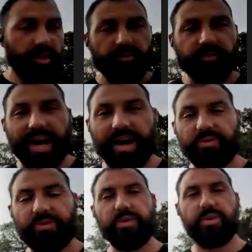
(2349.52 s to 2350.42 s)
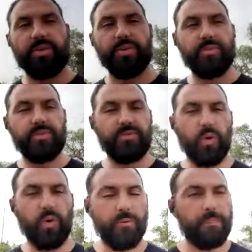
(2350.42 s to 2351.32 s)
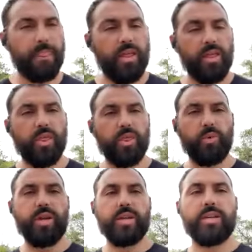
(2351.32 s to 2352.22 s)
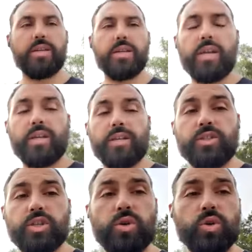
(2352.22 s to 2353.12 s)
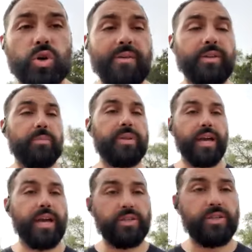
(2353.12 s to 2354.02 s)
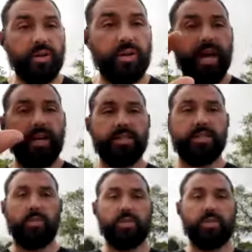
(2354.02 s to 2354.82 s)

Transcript: 5, 4, 3, 2. Traveling planks are next. So we start on our